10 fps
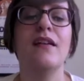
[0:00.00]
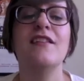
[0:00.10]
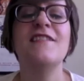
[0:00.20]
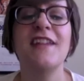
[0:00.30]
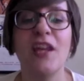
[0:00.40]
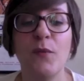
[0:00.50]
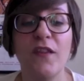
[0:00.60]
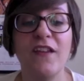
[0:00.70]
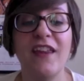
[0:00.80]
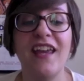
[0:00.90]
Sticking
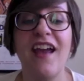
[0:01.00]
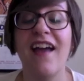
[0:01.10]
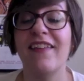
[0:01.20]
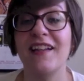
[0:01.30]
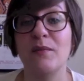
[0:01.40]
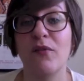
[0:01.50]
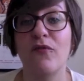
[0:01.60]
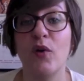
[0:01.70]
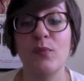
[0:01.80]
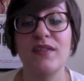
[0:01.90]
with Glee, I liked it
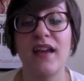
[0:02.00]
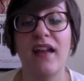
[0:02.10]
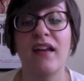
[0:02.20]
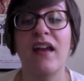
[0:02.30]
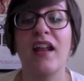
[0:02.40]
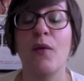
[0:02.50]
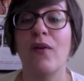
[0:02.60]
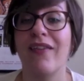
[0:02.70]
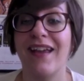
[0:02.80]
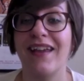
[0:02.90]
before Britannia, and I
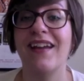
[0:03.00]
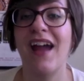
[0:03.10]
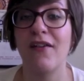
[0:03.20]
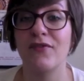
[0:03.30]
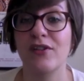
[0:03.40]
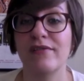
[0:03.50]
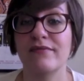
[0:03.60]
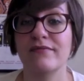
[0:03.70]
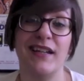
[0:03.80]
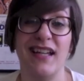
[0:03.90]
will like it after.
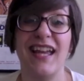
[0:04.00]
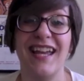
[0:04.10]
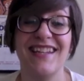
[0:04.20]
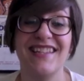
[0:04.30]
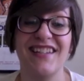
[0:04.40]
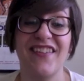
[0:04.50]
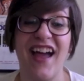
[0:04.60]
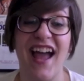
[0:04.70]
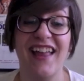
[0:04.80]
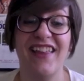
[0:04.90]
It's still the
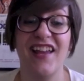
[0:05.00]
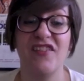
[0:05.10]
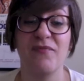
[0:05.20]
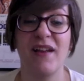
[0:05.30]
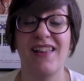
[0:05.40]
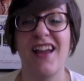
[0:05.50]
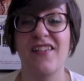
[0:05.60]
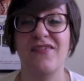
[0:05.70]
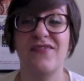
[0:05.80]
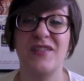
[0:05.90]
highlight of my life,
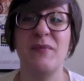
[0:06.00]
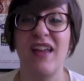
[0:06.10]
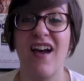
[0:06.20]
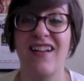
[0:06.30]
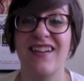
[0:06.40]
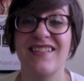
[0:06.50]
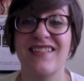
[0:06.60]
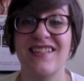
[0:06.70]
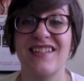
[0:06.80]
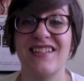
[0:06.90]
to be
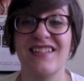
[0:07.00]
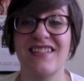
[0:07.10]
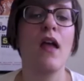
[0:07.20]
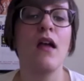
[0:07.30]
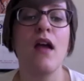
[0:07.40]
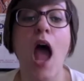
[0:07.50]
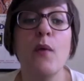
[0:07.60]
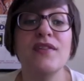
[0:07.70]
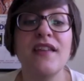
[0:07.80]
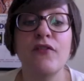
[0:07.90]
honest. I
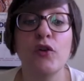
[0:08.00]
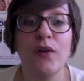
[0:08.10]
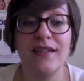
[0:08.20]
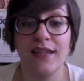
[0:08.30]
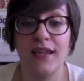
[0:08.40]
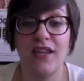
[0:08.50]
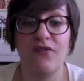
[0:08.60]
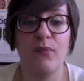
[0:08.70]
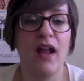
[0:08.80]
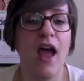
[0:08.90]
was never going to leave,
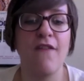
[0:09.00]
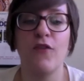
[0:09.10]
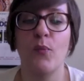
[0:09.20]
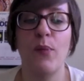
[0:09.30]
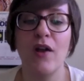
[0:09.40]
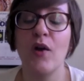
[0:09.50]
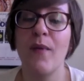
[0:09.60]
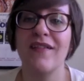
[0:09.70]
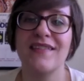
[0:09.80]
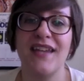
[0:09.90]
but I feel better
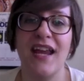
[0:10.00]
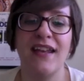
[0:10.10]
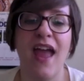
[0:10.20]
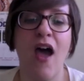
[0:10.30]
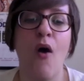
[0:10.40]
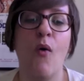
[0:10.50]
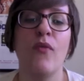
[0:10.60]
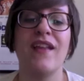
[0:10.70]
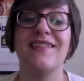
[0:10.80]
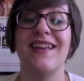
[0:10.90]
about staying now
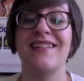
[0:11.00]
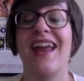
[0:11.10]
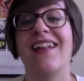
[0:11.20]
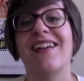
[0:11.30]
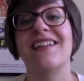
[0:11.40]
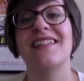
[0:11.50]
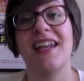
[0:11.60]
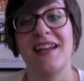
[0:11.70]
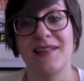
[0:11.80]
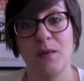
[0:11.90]
that Santana is
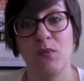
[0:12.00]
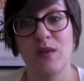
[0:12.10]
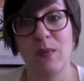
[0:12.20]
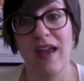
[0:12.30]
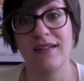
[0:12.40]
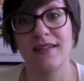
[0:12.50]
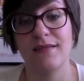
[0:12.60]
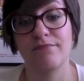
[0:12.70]
getting some respect.